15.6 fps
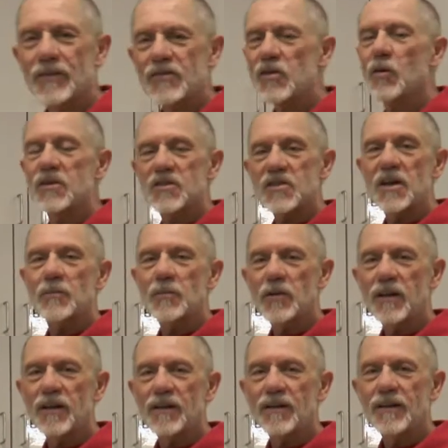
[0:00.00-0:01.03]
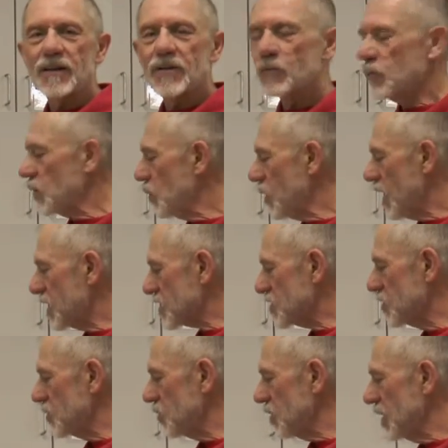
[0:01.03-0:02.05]
So in summary, we want
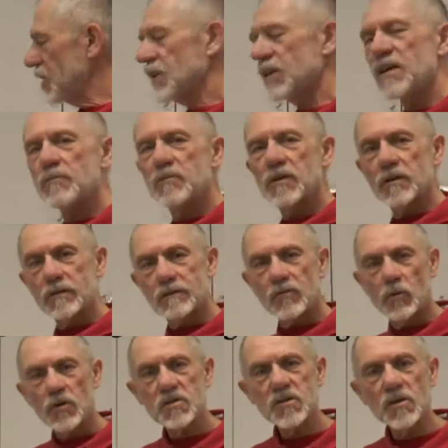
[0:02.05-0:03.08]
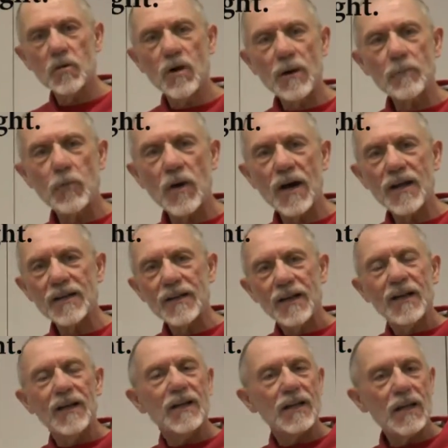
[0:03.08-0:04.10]
to keep the torso upright,
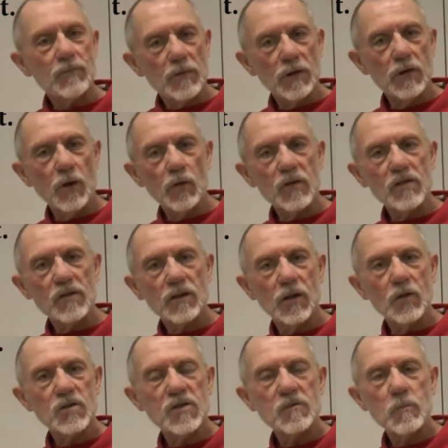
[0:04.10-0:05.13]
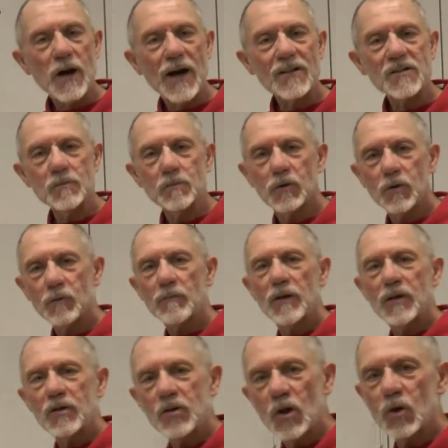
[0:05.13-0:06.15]
keep the load as close as possible,
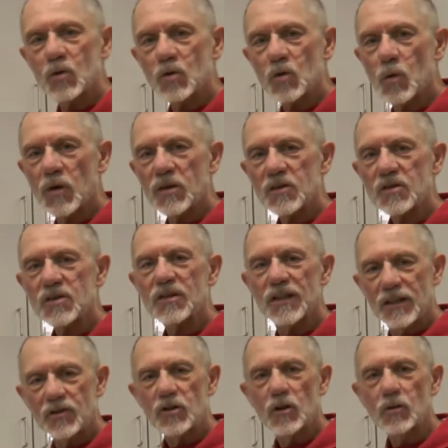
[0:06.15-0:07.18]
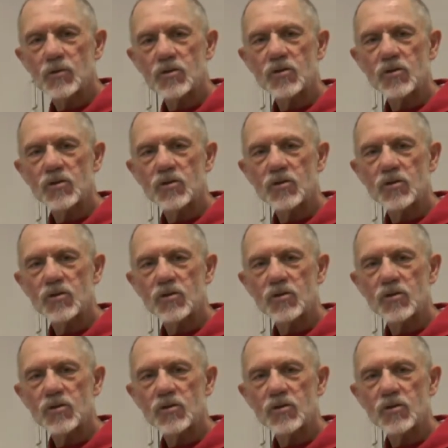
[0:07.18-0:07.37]
don't twist, and don't